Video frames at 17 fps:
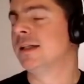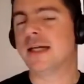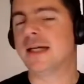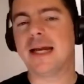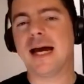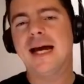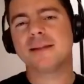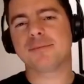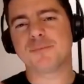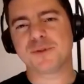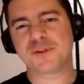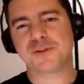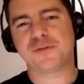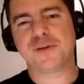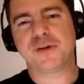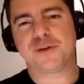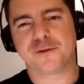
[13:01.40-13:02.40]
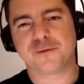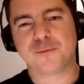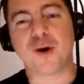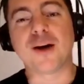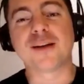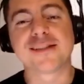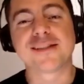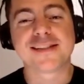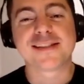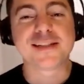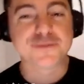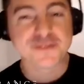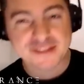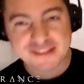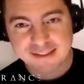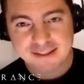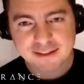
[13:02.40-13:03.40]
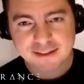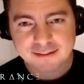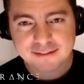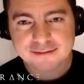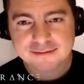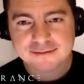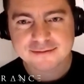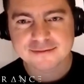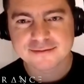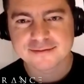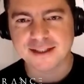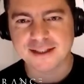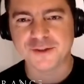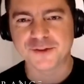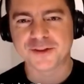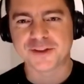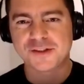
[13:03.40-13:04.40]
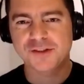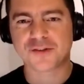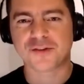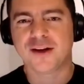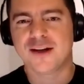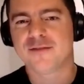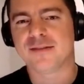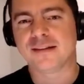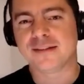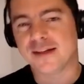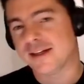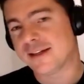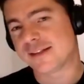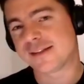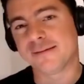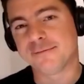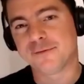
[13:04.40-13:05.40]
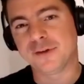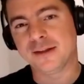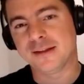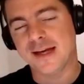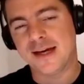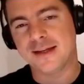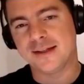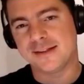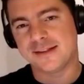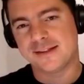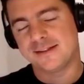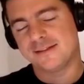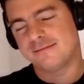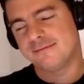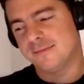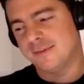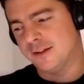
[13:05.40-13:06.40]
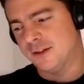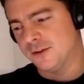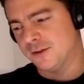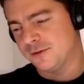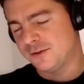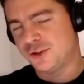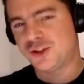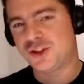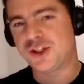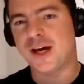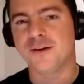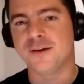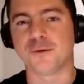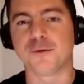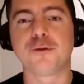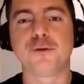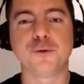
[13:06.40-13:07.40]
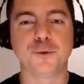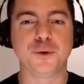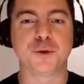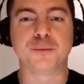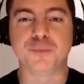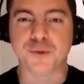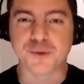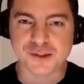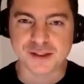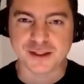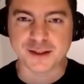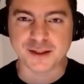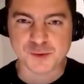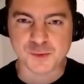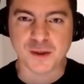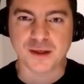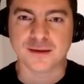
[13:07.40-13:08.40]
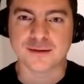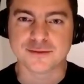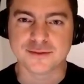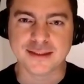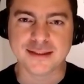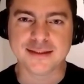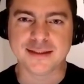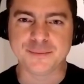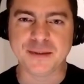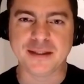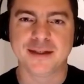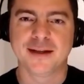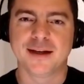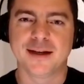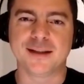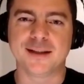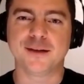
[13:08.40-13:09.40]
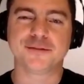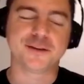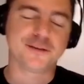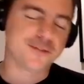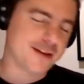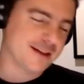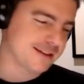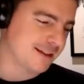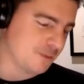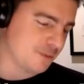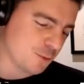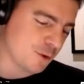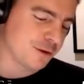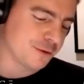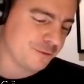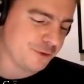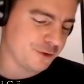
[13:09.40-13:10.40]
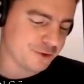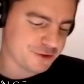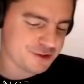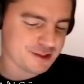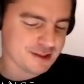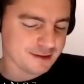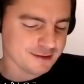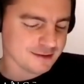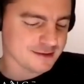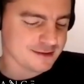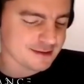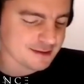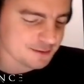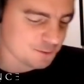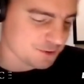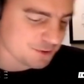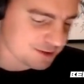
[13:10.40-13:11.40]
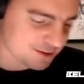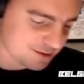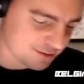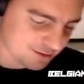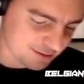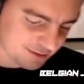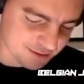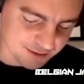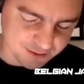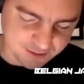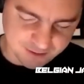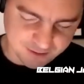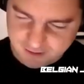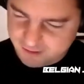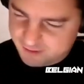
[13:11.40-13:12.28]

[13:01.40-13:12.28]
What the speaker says: That atmosphere of positivity that you're describing, that is something that is, you know, channeled through your music as well, right? I mean, I love the fact that one of your singles was, you know,